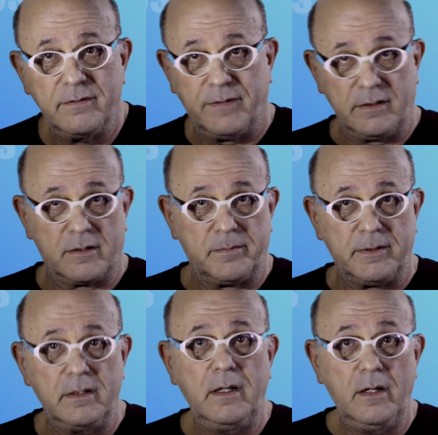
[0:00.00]

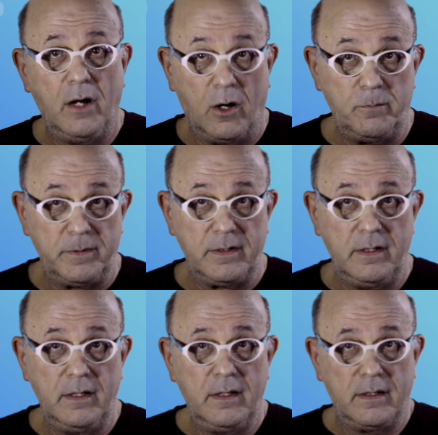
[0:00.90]
Vulnerable, open,
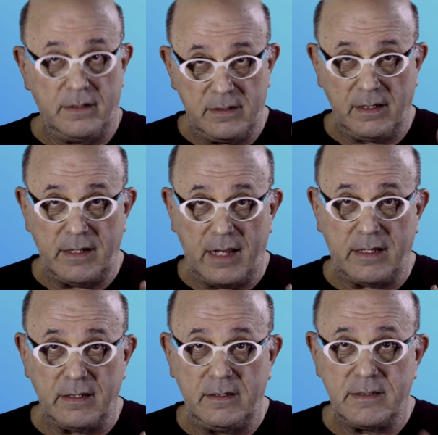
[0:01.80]
nearly
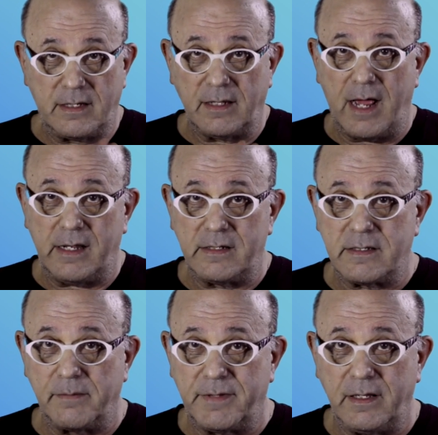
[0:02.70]
naked, still hiding
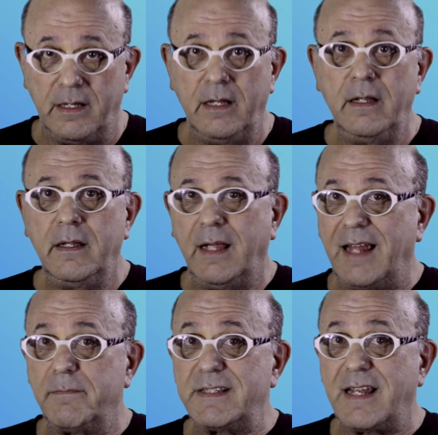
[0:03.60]
something,
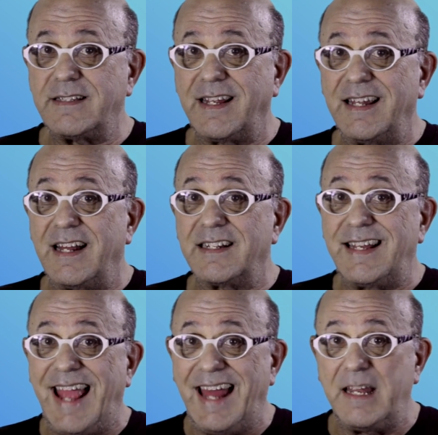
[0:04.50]
and possessing an
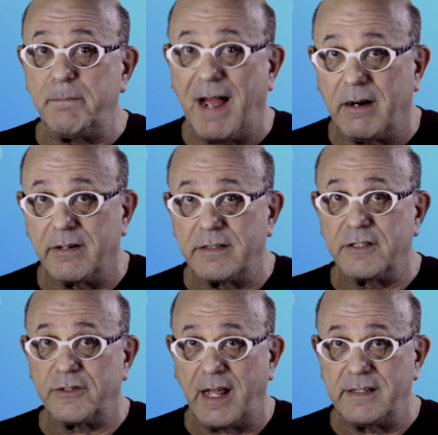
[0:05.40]
uncanny power to
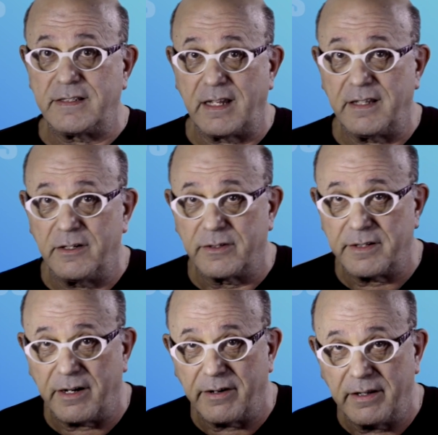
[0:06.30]
transcend the
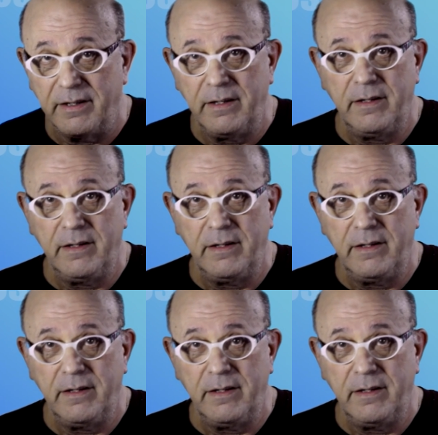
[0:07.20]
ordinary.